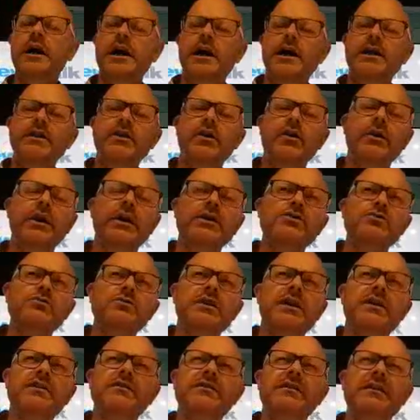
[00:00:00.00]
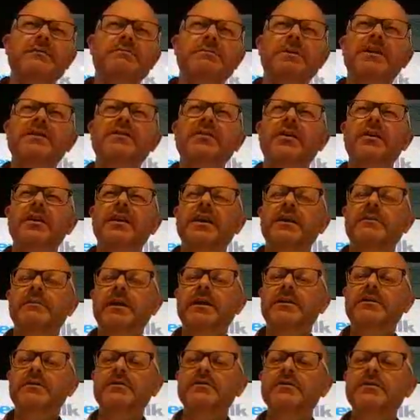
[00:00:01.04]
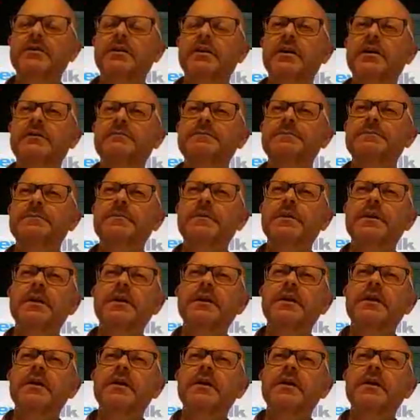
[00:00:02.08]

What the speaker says: No actual deaths yet, but it's only a matter of time.